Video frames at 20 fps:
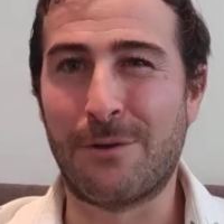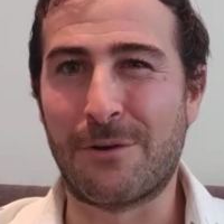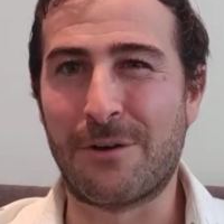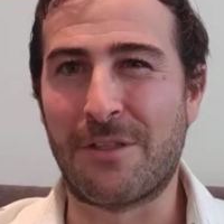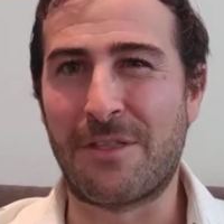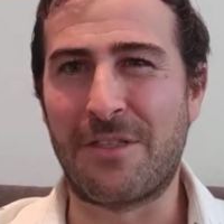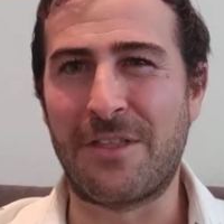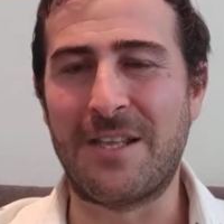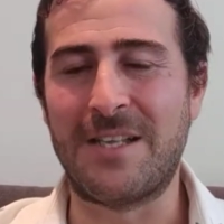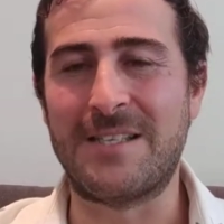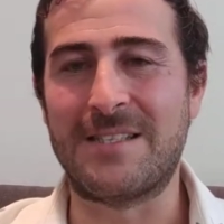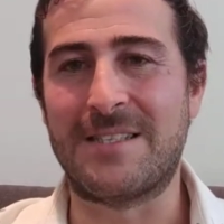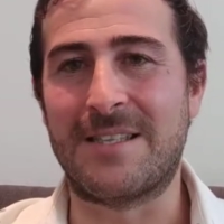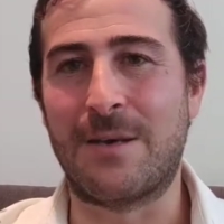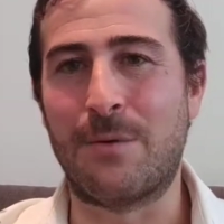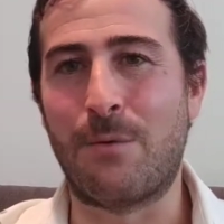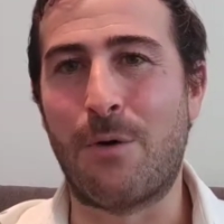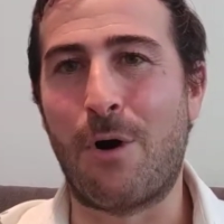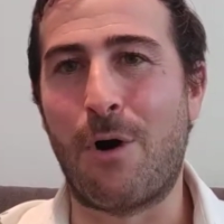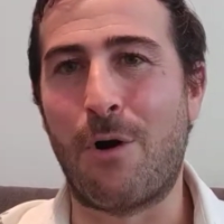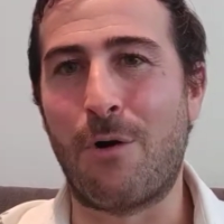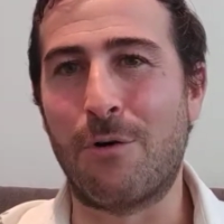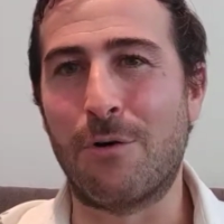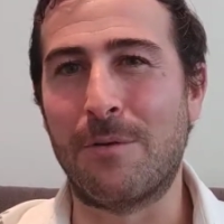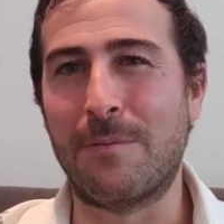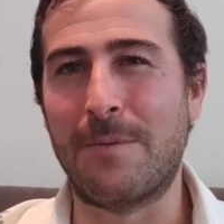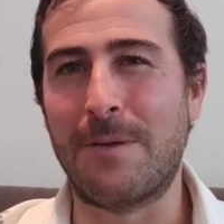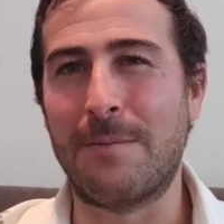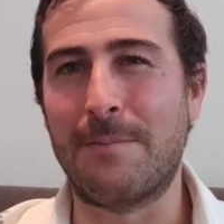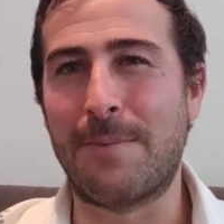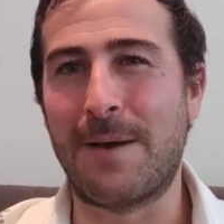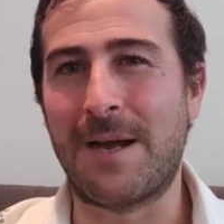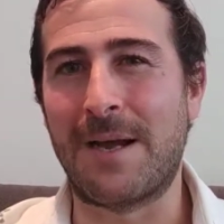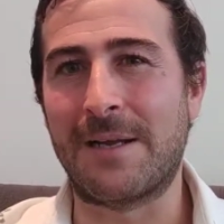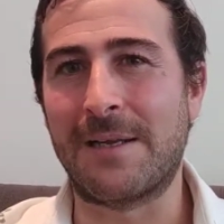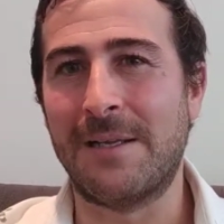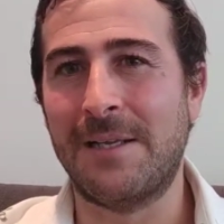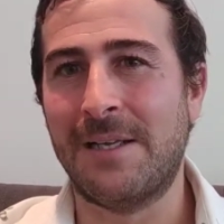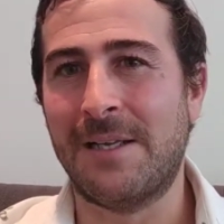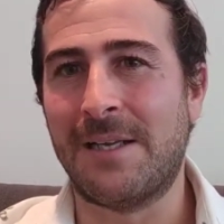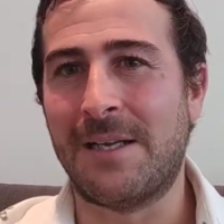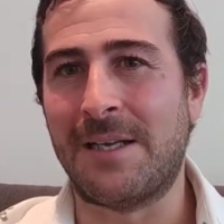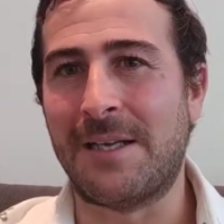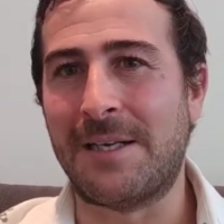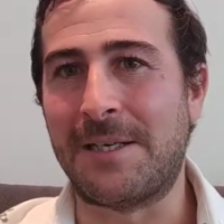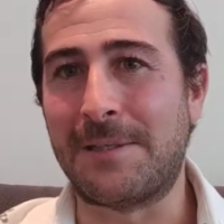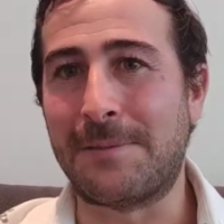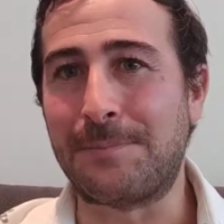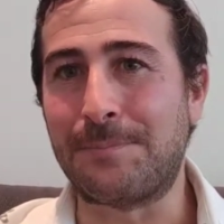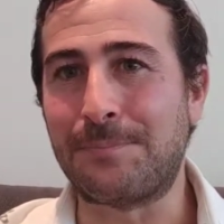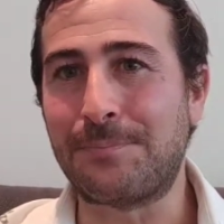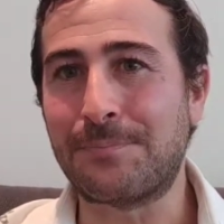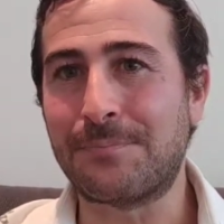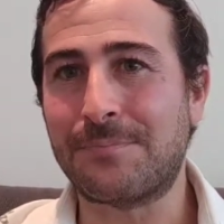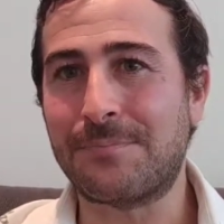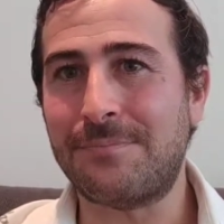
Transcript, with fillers: lot of things that were holding me back. Um,